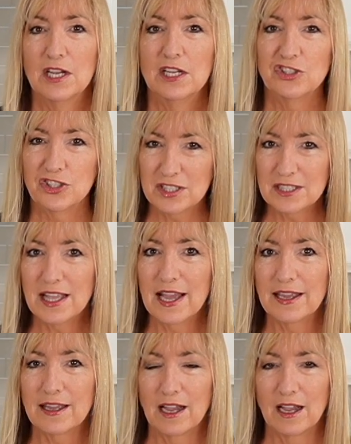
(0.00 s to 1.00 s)
Just
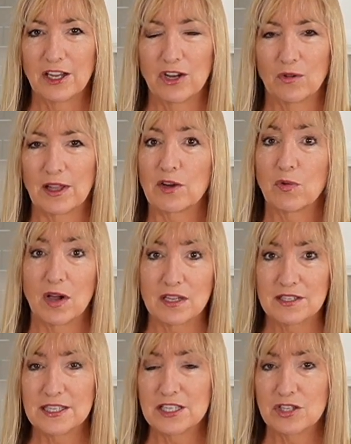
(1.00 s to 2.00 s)
like, like
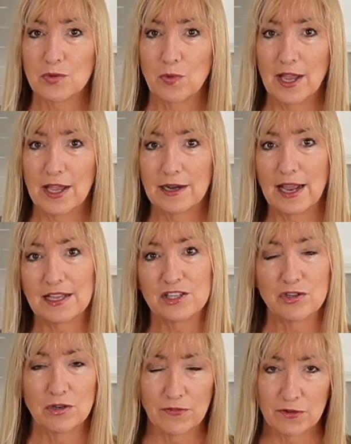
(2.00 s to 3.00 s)
cross-stitch thread has
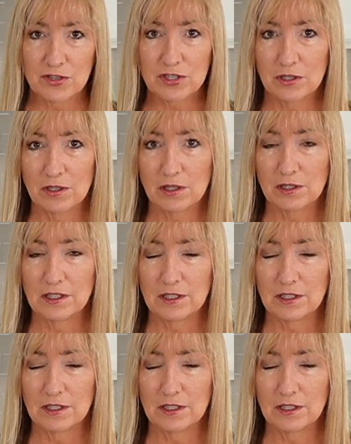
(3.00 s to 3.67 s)
universal